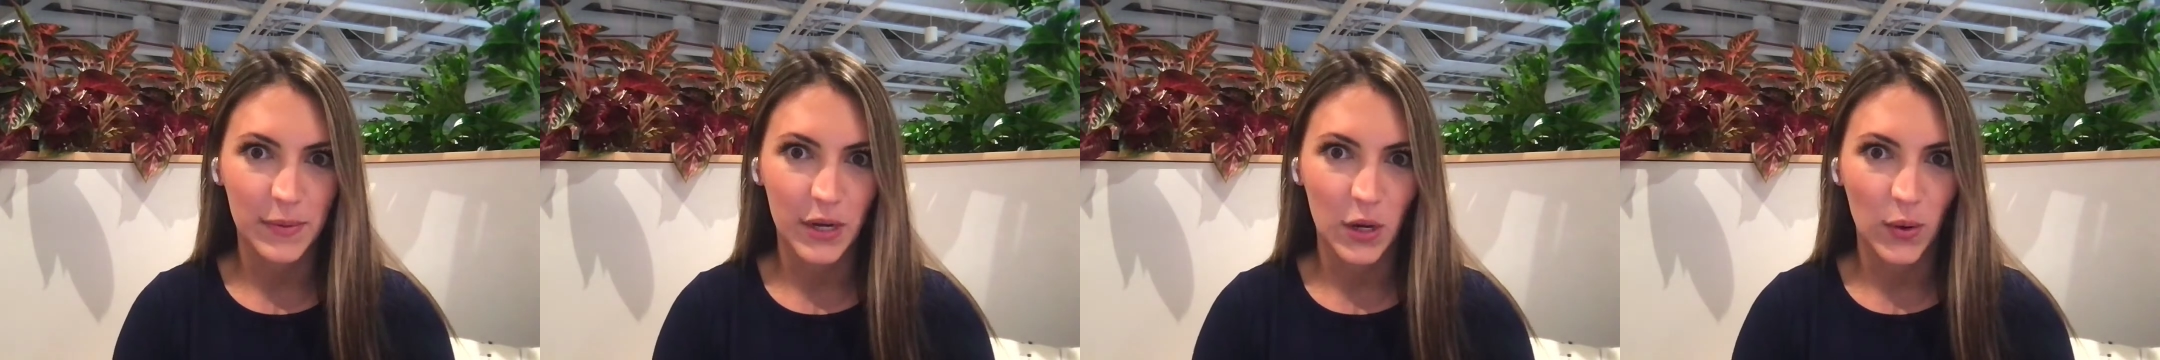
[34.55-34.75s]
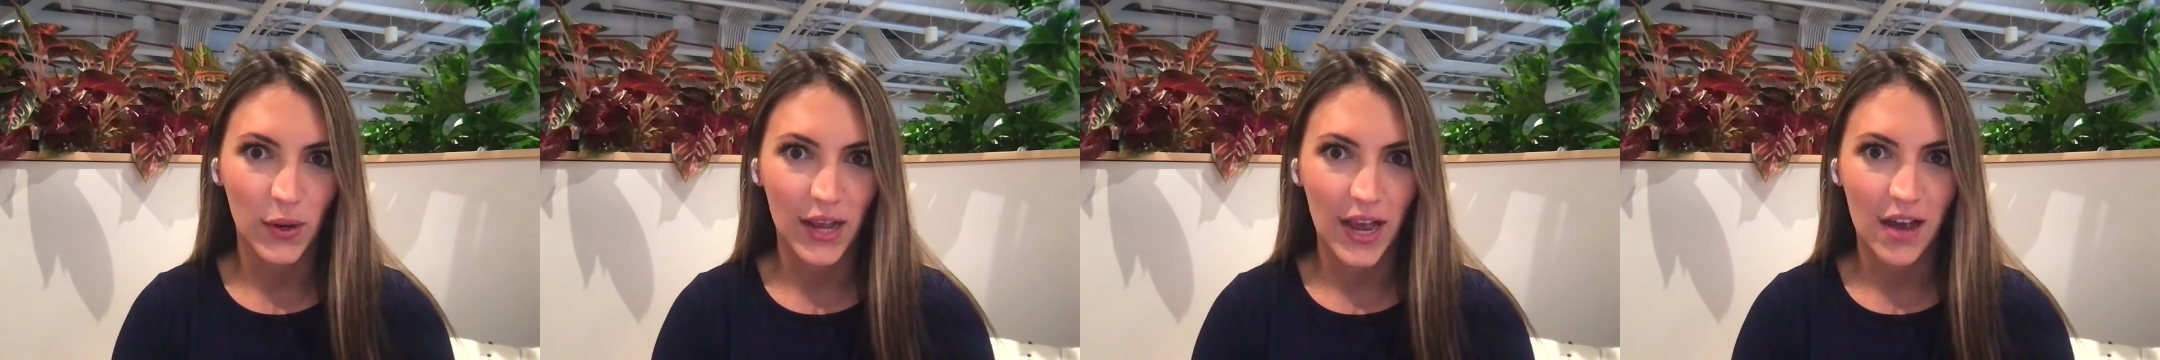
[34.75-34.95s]

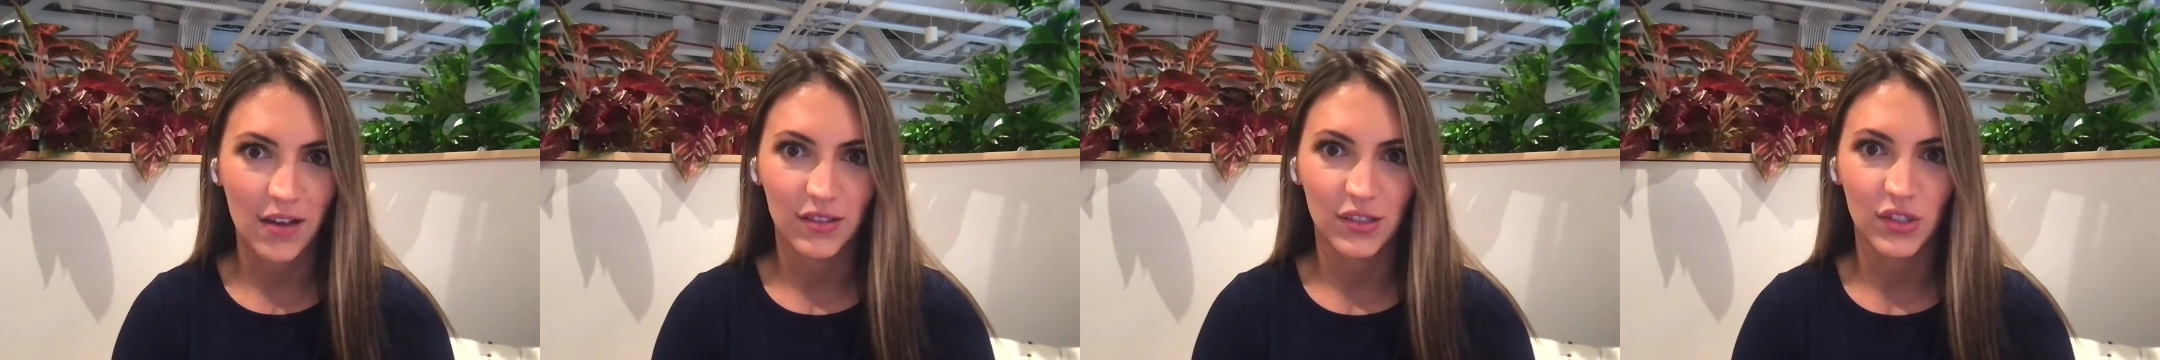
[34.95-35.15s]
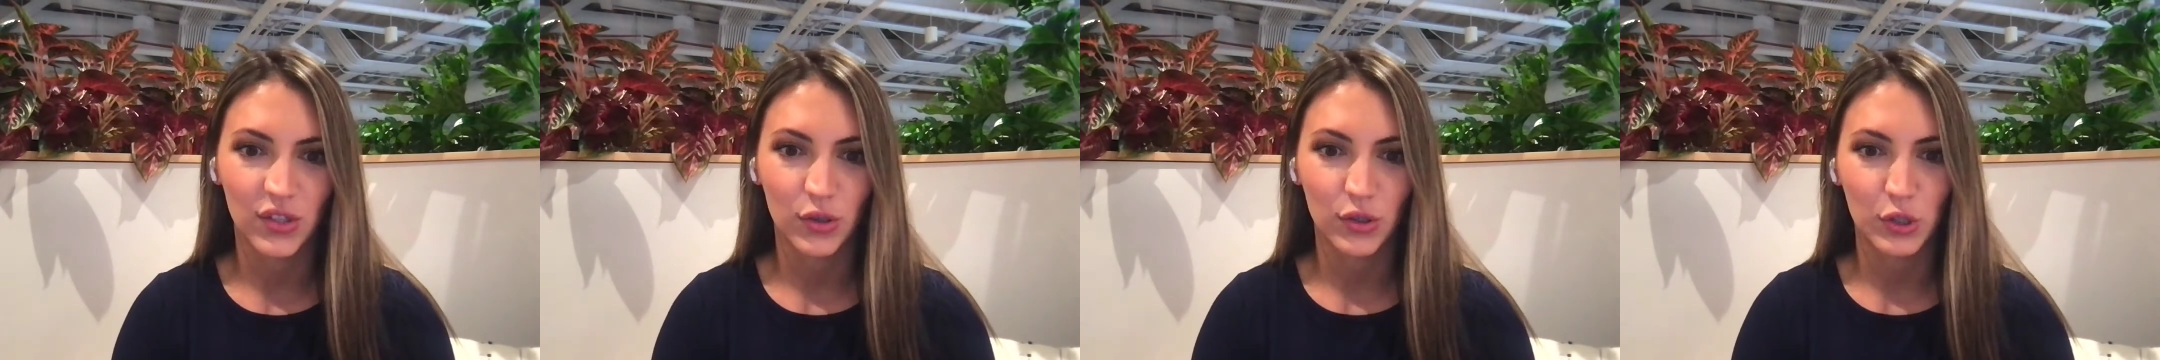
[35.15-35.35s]
going out
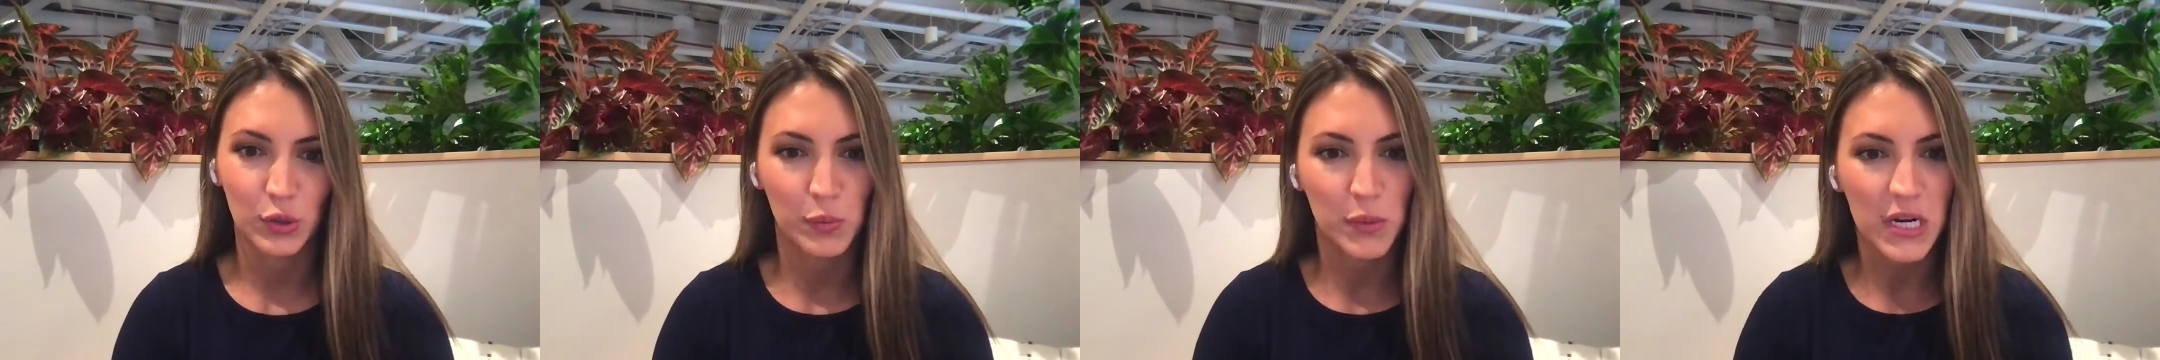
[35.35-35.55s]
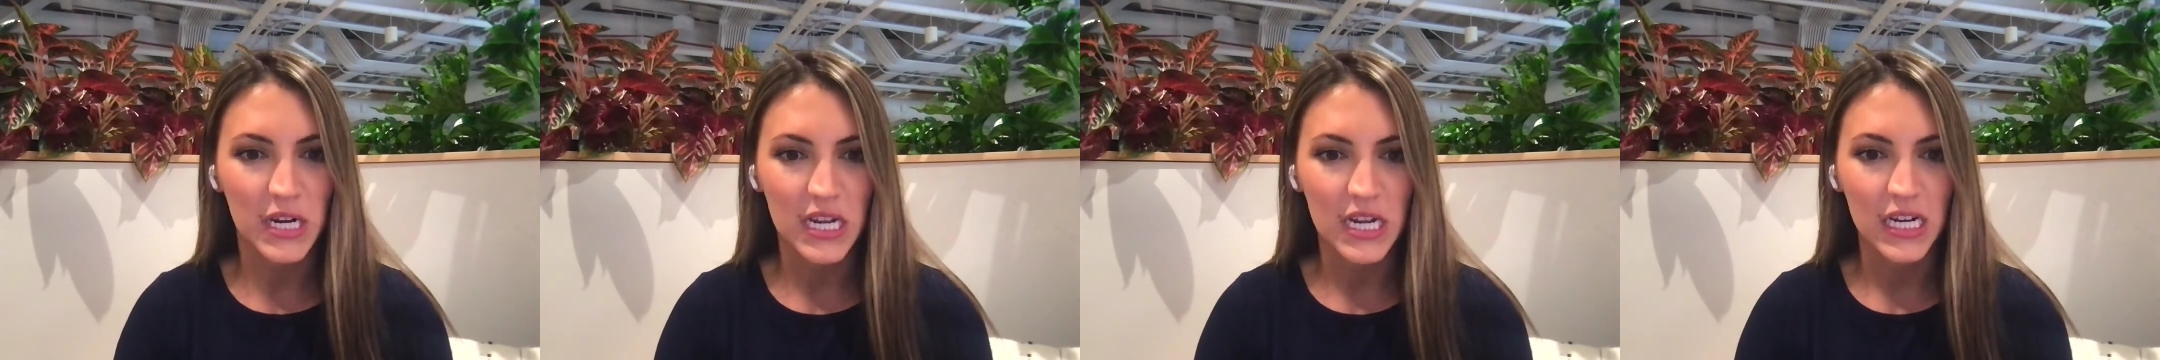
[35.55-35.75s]
in social
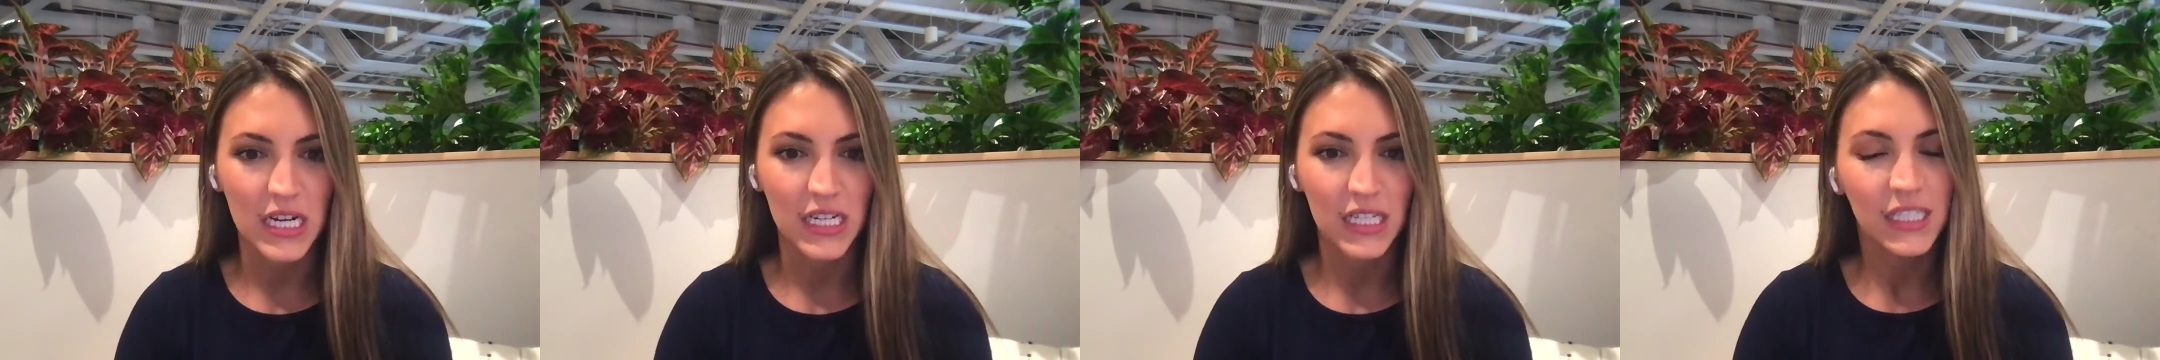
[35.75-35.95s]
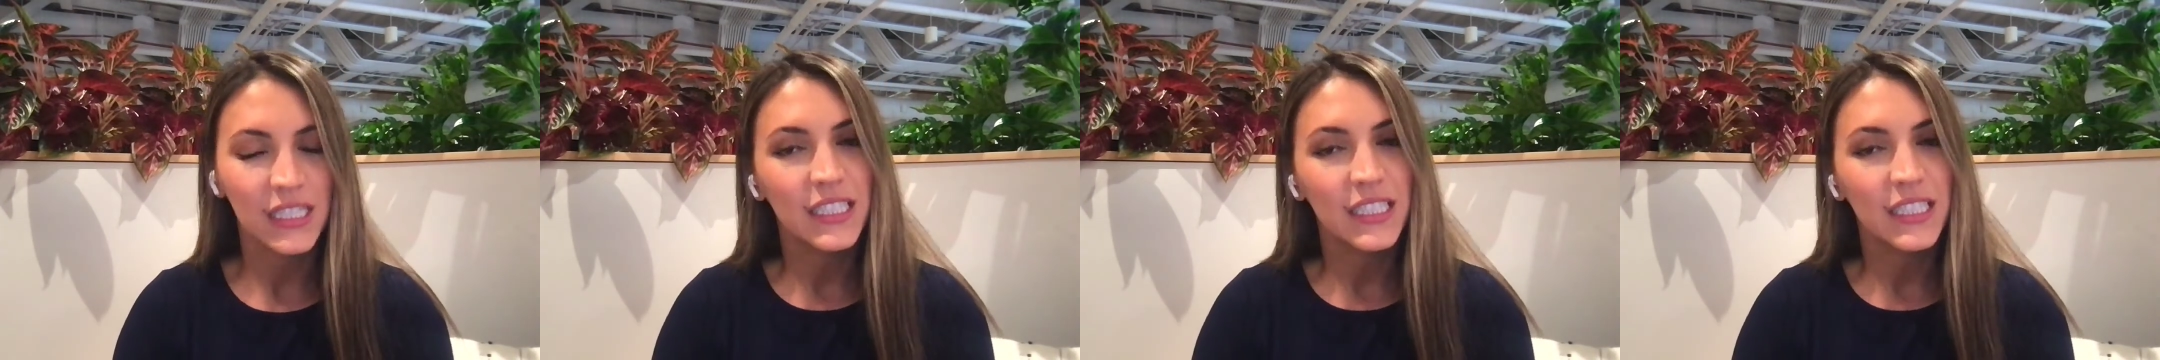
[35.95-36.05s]
media.